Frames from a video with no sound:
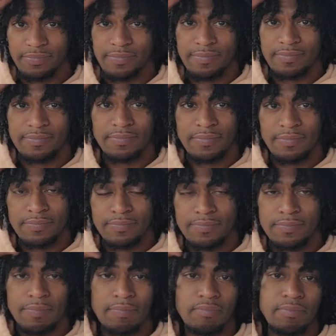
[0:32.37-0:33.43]

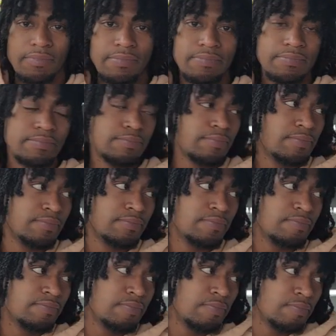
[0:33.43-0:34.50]

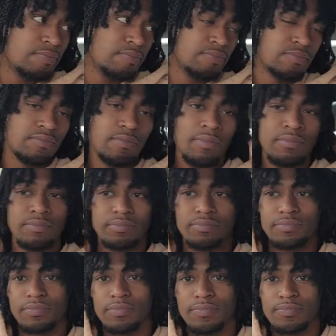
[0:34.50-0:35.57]

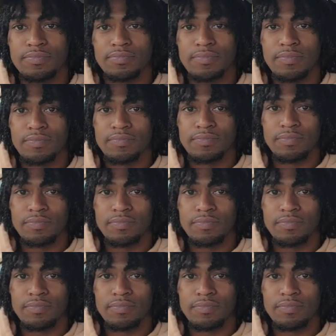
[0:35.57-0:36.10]
No words are spoken by the person on screen.